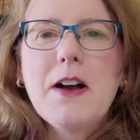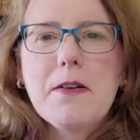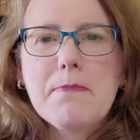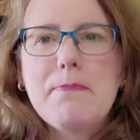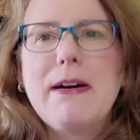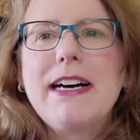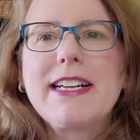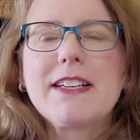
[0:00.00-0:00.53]

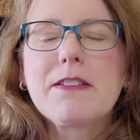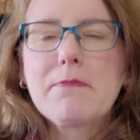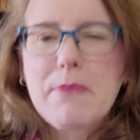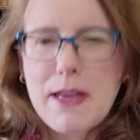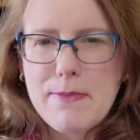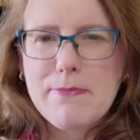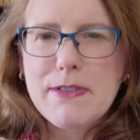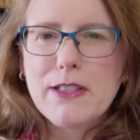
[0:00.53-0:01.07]
but
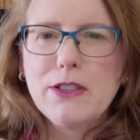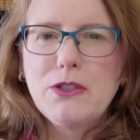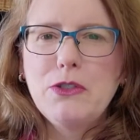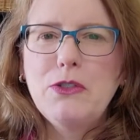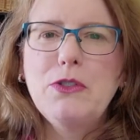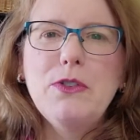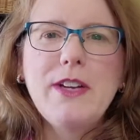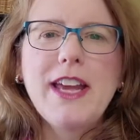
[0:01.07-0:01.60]
people
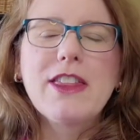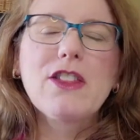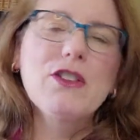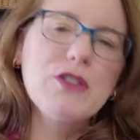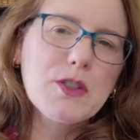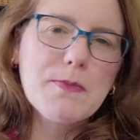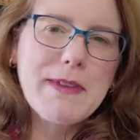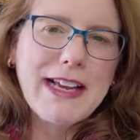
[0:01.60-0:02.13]
who get
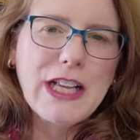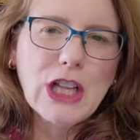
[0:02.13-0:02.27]
those big